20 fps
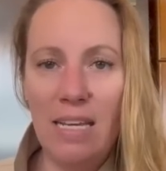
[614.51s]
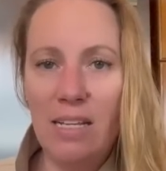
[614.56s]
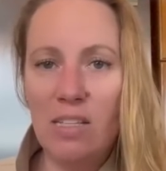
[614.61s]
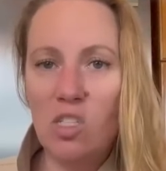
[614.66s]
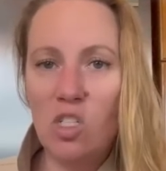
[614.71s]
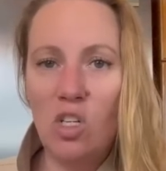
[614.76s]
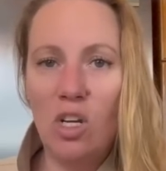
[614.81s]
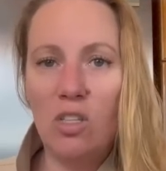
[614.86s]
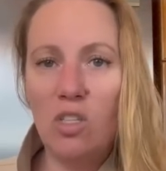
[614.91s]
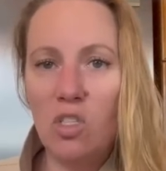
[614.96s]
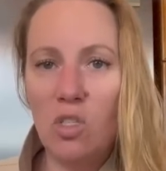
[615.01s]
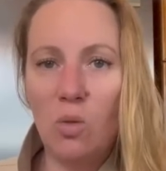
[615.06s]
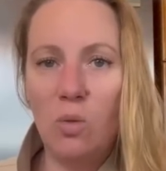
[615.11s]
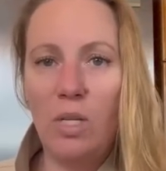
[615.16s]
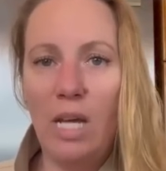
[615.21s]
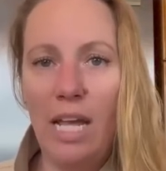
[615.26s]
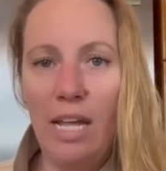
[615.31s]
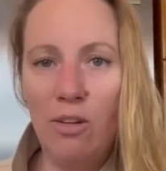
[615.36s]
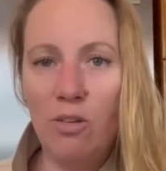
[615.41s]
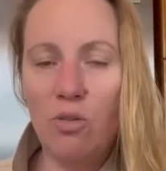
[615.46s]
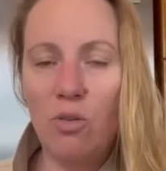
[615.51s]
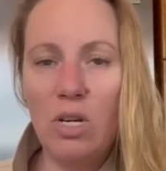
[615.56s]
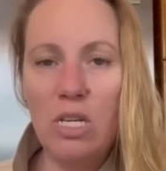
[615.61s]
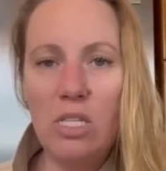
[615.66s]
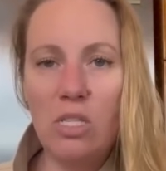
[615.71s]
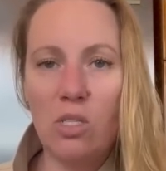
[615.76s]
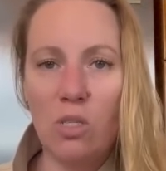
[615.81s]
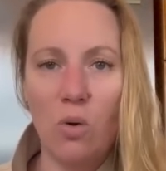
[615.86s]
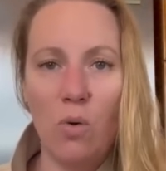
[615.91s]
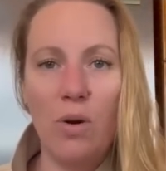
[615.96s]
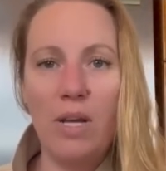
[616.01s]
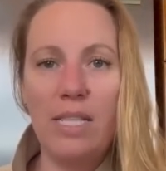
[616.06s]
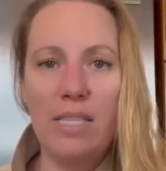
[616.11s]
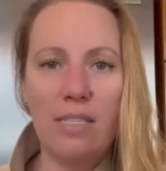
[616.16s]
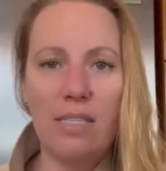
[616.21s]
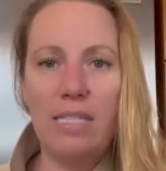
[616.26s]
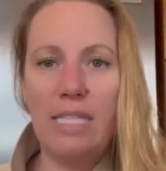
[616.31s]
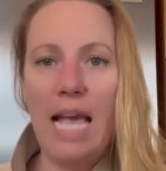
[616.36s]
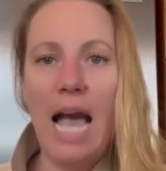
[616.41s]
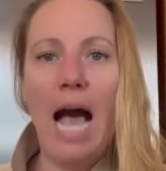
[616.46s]
It's not so dangerous. So
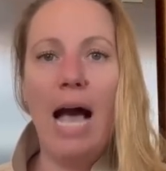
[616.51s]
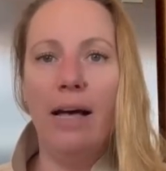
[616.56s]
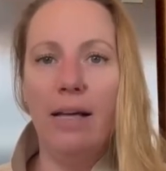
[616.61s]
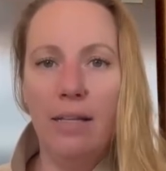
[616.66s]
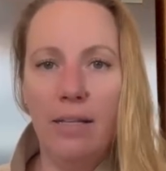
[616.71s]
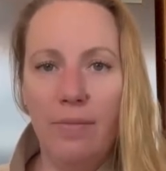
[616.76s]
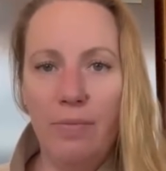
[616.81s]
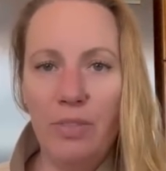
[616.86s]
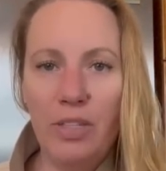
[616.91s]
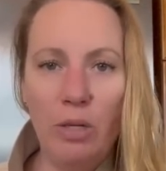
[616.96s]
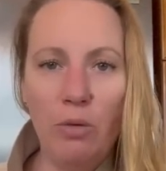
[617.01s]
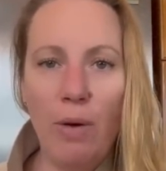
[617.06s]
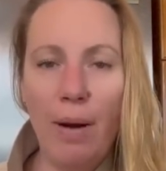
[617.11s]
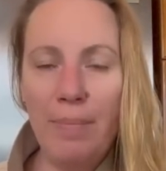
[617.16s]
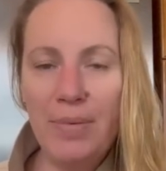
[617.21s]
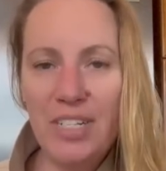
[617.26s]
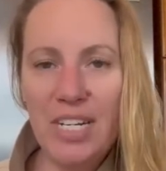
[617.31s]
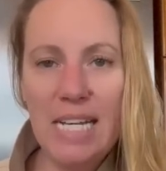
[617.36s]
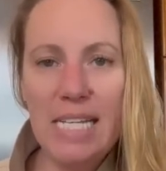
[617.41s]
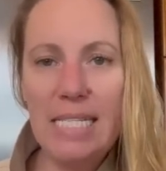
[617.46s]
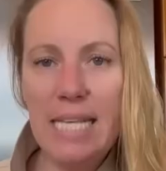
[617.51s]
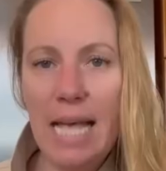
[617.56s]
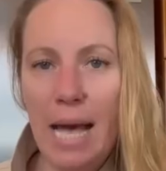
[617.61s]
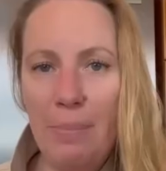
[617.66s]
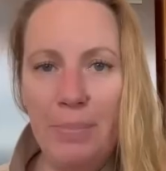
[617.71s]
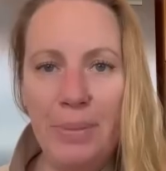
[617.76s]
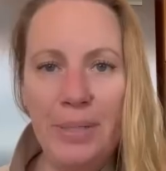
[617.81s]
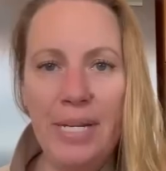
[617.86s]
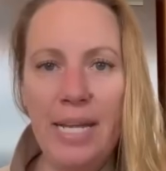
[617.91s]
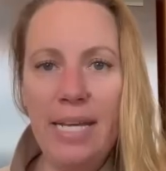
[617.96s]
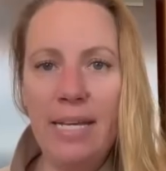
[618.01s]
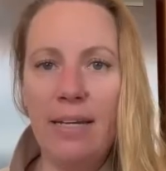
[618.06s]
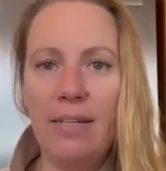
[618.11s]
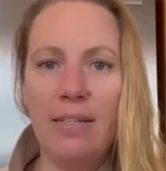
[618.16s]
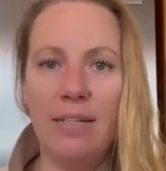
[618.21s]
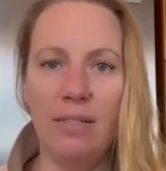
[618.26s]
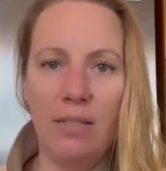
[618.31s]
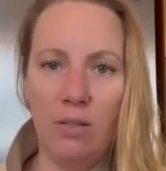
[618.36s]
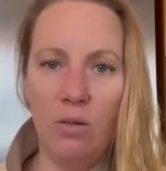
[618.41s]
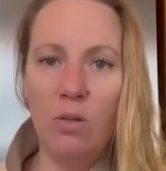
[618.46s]
it's, yeah, the eruption is happening and
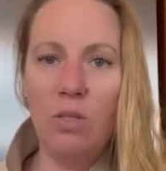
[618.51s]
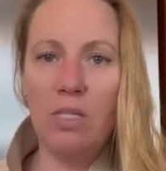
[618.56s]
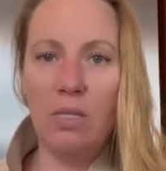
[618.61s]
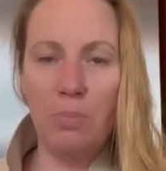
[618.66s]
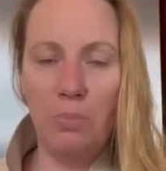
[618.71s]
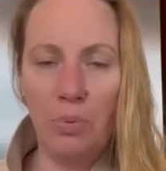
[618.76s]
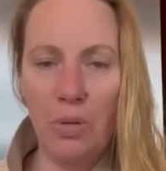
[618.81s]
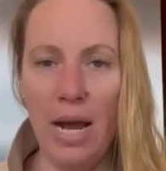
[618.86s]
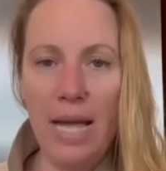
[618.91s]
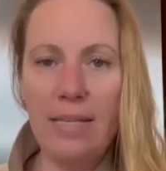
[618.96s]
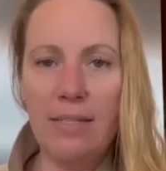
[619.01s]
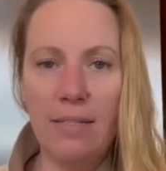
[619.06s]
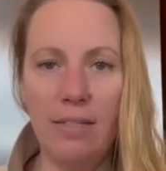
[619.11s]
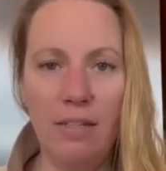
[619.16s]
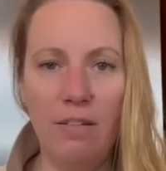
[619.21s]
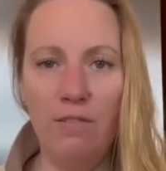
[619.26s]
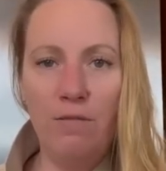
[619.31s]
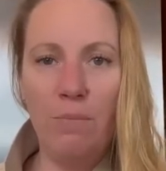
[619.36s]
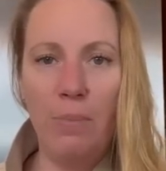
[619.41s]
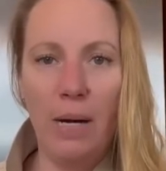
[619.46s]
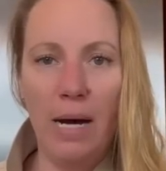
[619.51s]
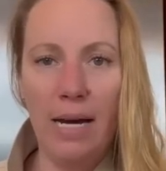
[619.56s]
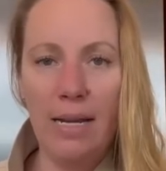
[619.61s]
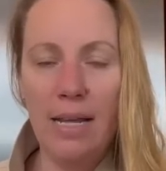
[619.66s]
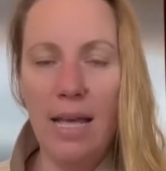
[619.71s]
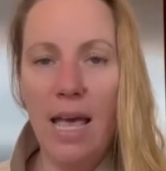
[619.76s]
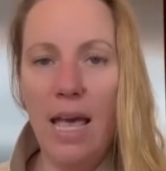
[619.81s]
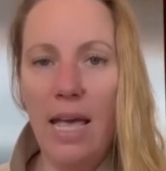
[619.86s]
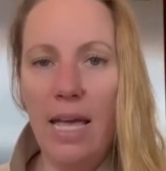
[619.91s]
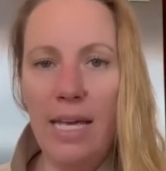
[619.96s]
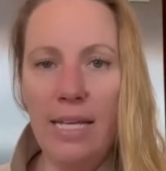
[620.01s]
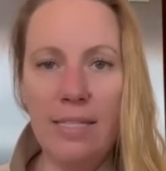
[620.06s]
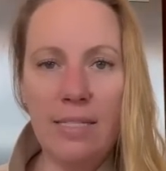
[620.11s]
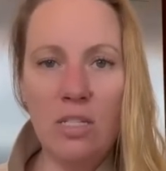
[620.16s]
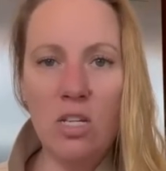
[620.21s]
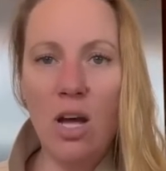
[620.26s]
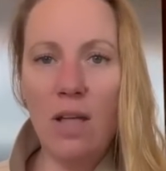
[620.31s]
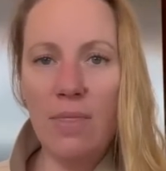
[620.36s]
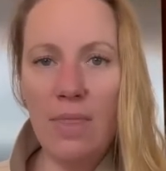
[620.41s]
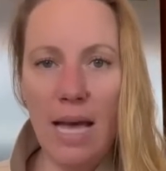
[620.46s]
it looks impressive, but it's
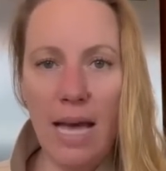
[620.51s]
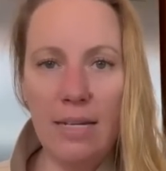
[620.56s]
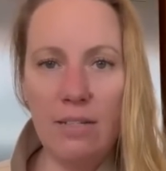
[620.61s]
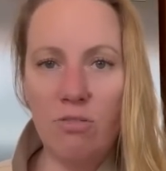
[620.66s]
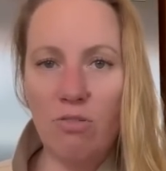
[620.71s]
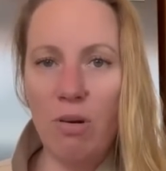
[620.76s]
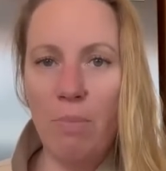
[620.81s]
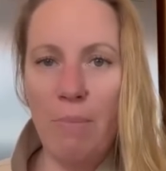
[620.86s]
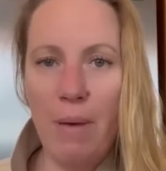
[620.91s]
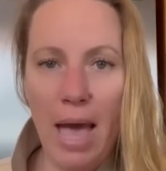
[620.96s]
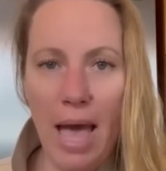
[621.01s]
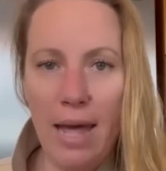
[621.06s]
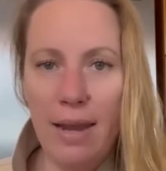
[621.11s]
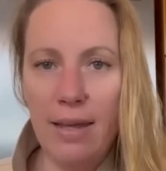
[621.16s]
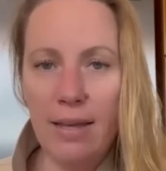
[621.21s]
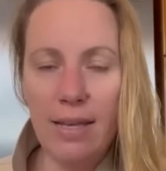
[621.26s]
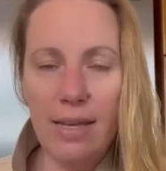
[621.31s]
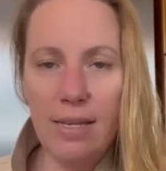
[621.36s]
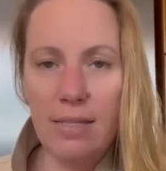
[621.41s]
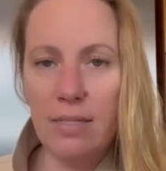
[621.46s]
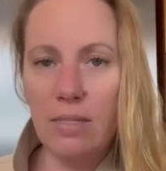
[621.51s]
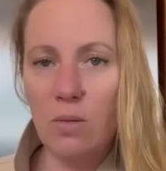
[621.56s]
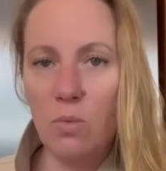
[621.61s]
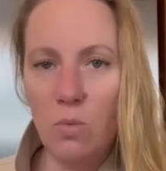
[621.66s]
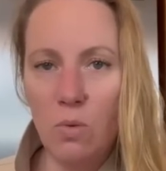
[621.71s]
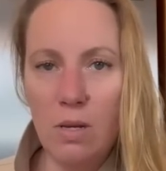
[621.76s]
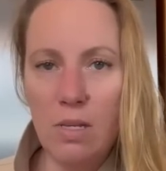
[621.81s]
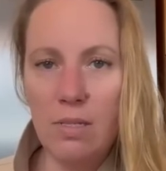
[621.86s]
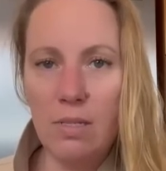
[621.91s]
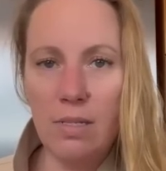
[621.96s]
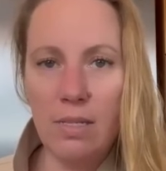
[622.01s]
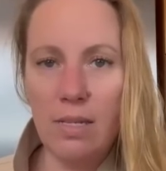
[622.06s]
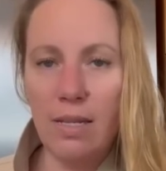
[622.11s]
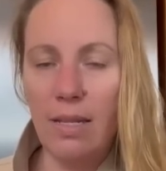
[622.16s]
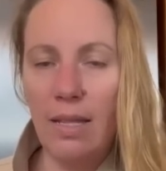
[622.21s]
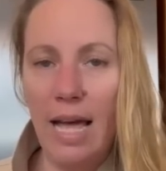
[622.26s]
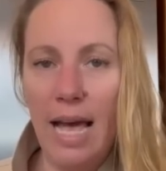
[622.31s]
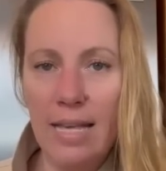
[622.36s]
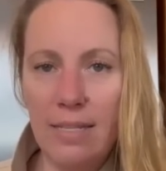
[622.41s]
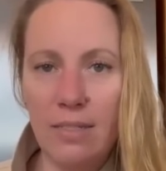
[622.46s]
not that dramatic as it was in the
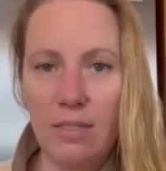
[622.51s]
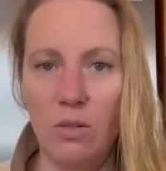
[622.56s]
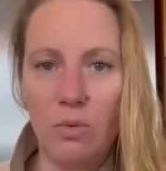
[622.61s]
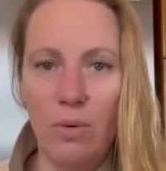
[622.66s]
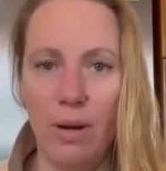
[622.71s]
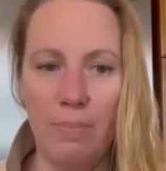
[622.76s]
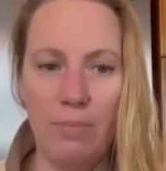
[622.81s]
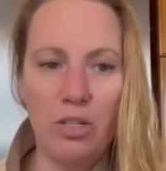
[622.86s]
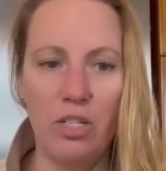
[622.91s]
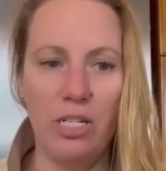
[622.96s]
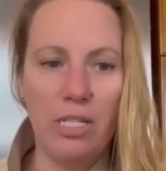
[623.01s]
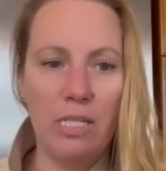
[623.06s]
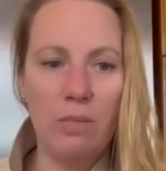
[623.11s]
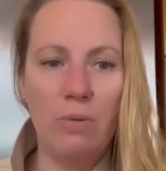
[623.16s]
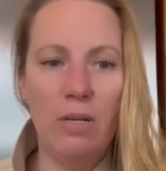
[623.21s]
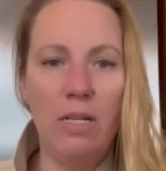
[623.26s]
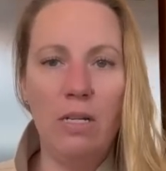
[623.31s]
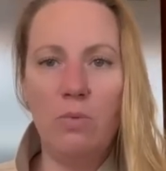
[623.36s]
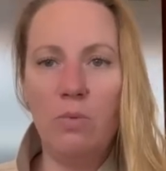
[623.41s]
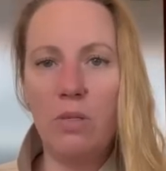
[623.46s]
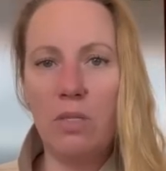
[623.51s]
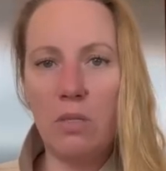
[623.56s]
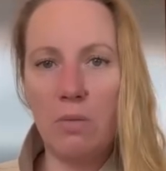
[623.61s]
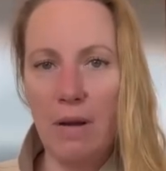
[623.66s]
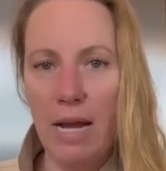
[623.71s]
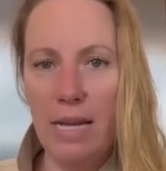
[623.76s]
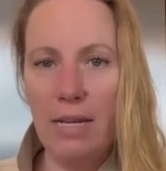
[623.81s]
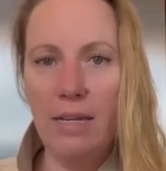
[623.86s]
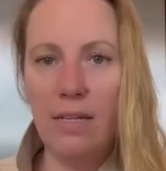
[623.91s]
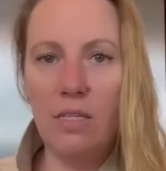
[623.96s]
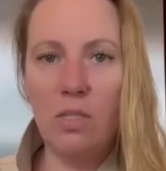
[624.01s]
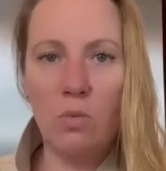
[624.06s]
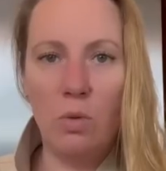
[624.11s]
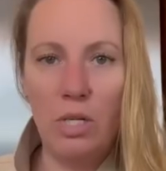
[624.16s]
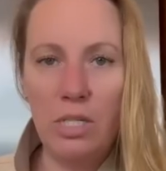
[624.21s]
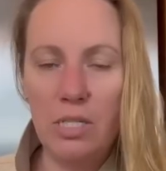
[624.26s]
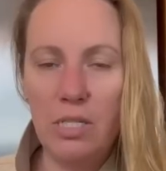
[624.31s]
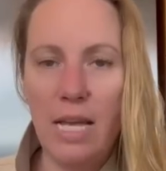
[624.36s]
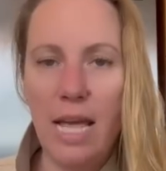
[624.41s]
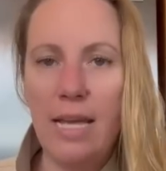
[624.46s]
last eruptions when it was threatening
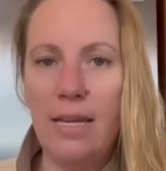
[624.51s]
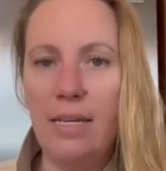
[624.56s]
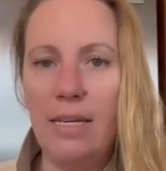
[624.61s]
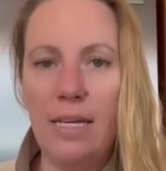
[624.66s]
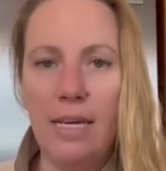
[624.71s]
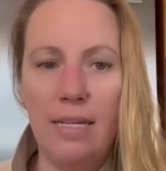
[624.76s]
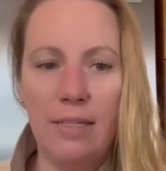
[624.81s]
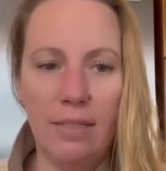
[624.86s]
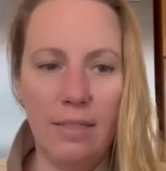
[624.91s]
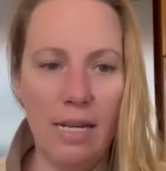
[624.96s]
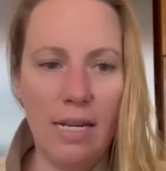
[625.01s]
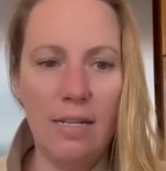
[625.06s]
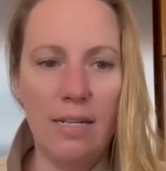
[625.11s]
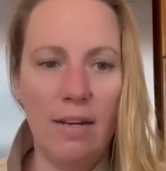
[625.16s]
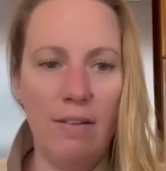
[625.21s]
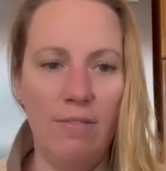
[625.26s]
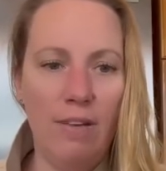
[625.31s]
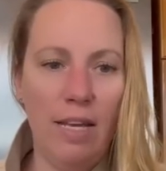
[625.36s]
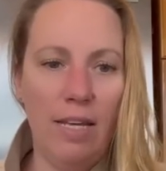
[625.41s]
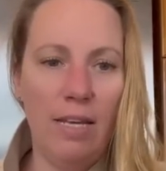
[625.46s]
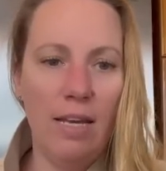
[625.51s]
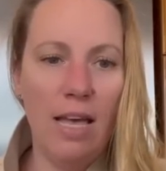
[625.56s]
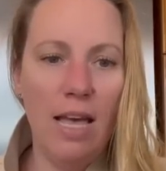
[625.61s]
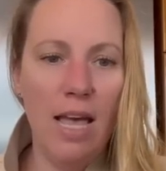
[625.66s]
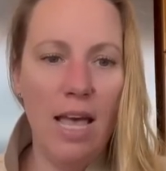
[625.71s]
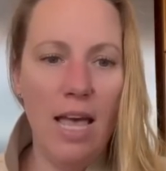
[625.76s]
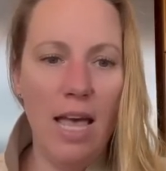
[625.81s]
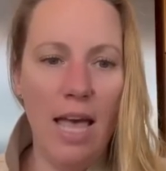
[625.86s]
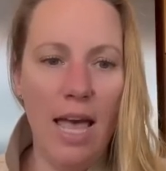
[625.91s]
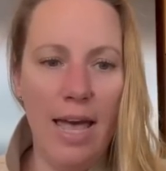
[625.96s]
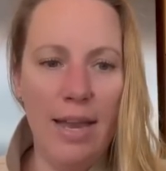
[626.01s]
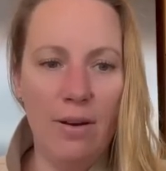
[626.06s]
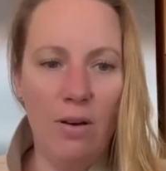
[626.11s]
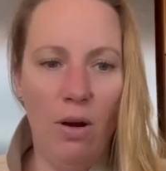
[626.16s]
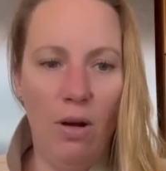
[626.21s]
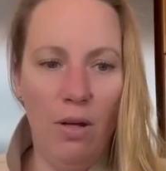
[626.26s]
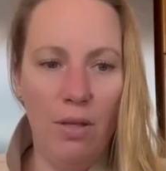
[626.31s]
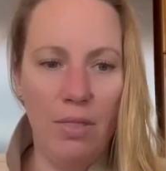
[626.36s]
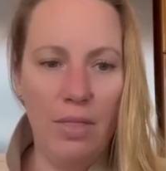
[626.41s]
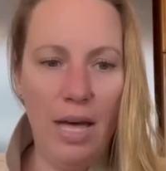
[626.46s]
Svartsengi and Grindavik and
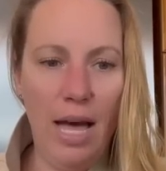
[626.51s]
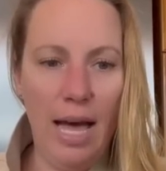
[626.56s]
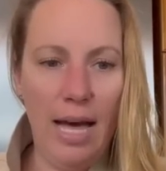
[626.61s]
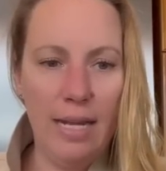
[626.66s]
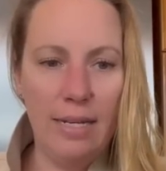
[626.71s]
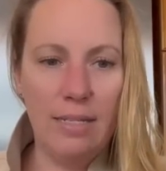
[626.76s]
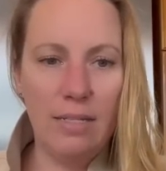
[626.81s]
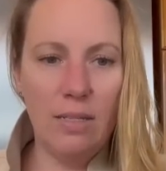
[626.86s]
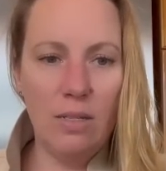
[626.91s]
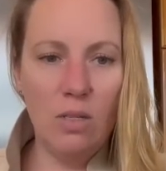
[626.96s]
all that.